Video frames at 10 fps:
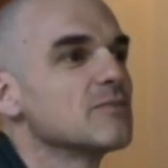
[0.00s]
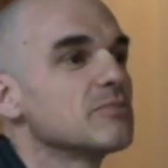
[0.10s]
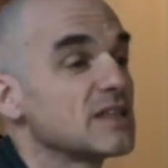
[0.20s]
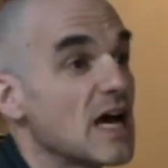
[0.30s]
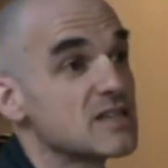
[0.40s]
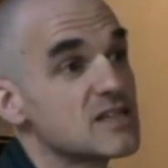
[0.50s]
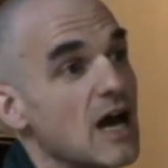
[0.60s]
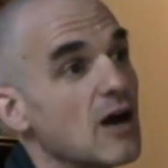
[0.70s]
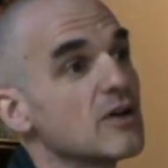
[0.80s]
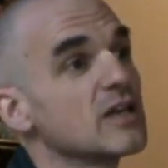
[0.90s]
But that's
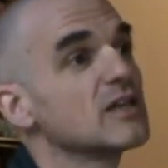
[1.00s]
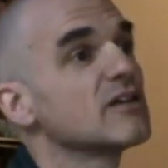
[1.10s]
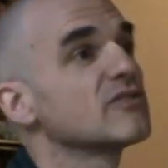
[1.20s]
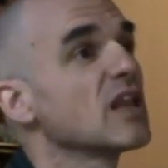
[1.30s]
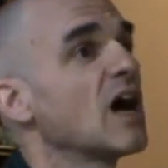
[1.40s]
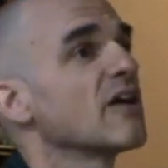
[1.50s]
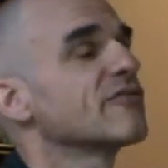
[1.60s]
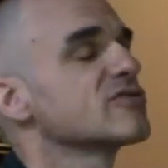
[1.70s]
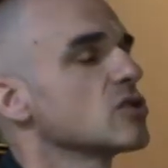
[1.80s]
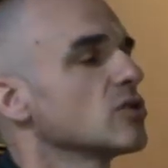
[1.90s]
how he lived
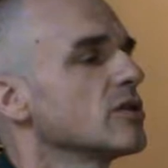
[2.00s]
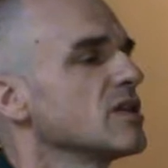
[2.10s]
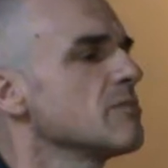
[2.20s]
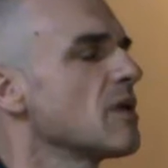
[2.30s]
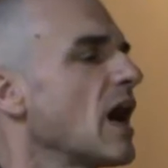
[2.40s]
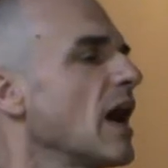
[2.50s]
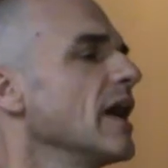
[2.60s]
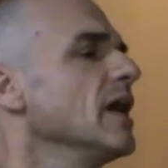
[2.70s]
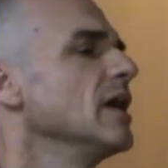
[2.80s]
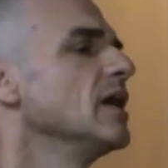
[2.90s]
life. So
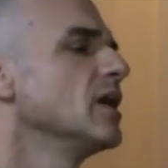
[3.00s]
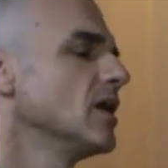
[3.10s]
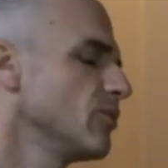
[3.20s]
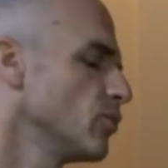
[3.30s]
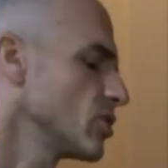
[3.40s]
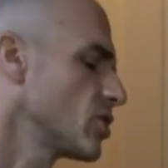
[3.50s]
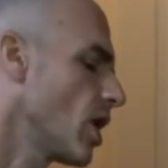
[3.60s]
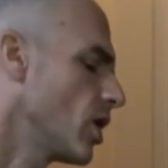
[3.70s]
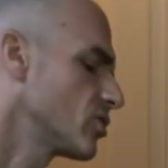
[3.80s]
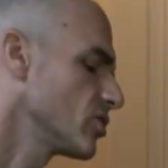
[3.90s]
Nimai would
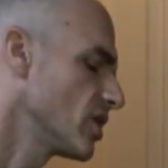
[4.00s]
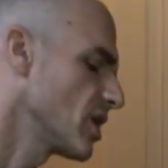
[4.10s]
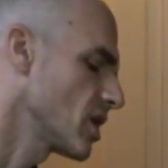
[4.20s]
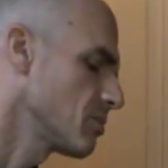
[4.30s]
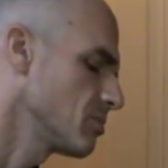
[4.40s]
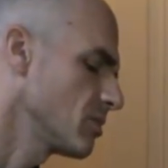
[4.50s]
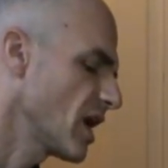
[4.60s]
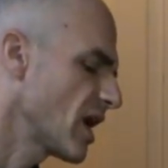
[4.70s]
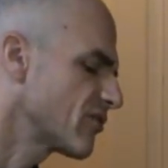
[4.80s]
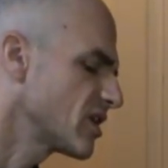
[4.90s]
go to him
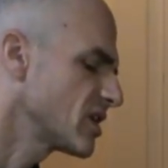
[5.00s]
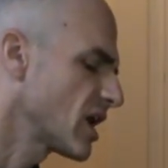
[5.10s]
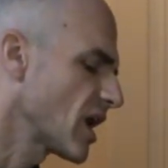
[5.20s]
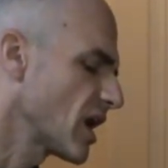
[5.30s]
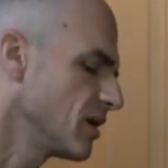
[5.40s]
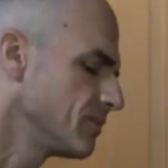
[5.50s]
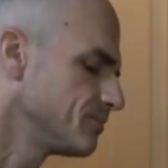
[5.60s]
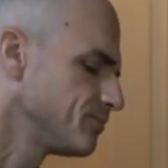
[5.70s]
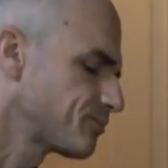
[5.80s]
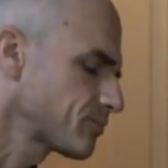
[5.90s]
every day
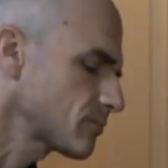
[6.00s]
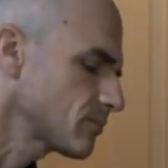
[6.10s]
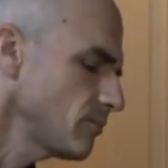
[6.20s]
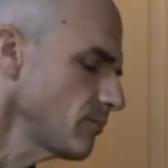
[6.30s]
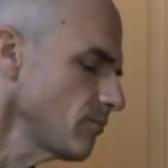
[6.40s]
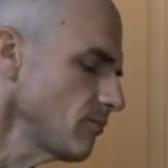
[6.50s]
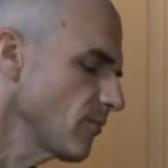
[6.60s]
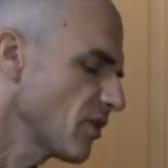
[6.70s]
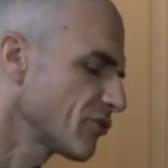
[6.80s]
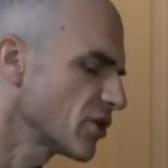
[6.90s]

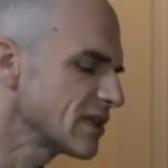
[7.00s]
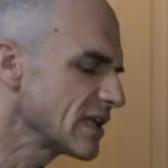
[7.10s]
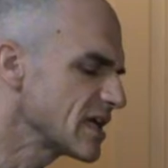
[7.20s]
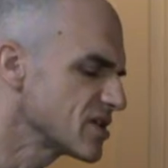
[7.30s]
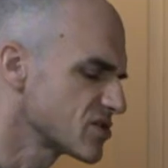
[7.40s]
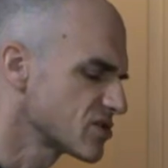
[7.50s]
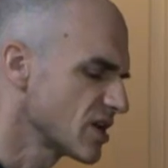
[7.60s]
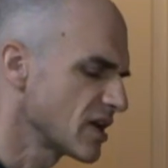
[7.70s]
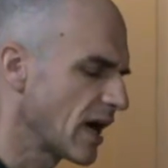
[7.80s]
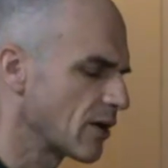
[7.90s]
for at least
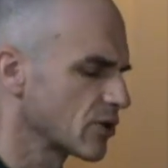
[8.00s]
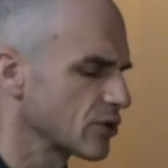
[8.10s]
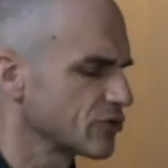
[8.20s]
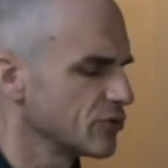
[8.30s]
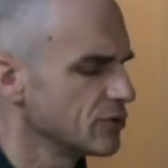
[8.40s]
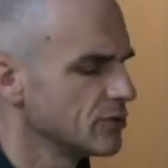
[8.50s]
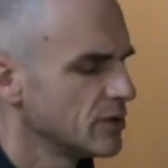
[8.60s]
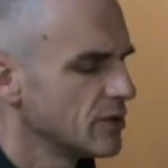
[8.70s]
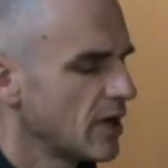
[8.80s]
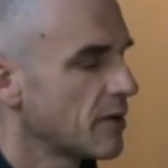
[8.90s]
an hour or two
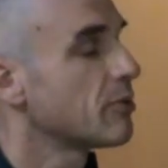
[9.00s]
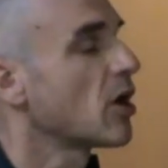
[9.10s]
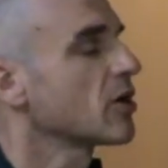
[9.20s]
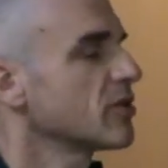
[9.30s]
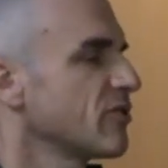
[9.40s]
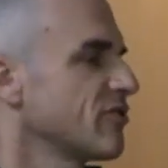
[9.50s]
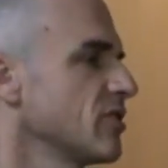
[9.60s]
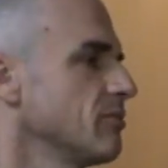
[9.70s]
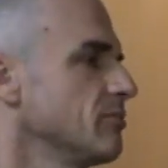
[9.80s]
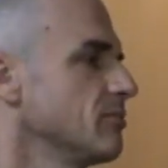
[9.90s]
and bargain with
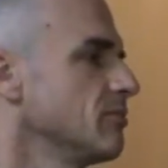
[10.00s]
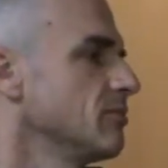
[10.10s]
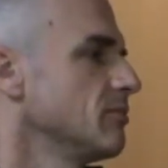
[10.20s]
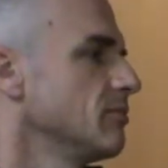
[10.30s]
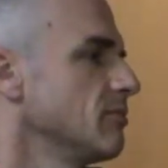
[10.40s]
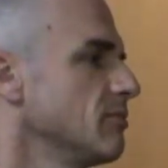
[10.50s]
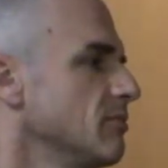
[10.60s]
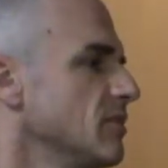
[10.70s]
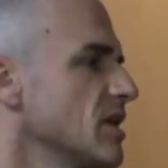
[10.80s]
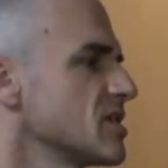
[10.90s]
him.
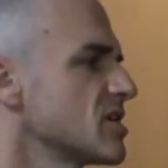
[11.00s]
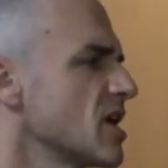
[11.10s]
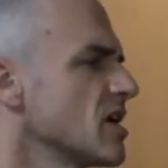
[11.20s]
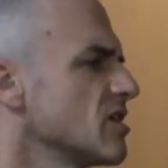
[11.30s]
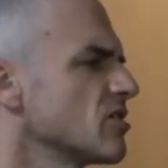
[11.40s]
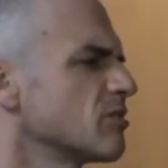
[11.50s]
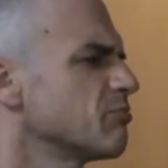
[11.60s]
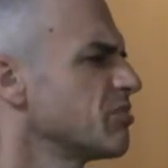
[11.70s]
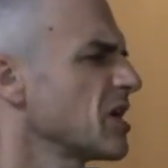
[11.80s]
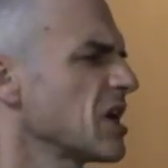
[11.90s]
And say, your
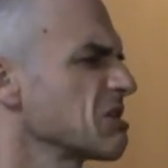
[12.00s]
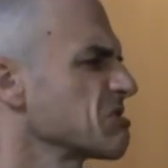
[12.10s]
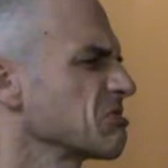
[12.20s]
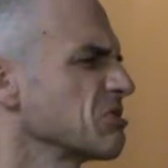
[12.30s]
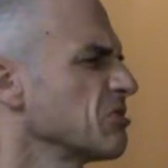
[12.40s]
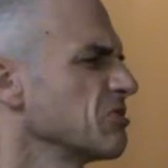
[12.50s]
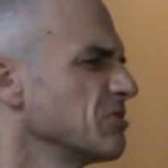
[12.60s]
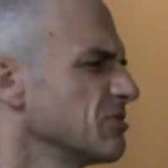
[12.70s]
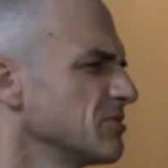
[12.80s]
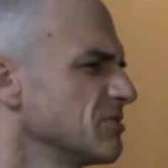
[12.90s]
bananas are no good.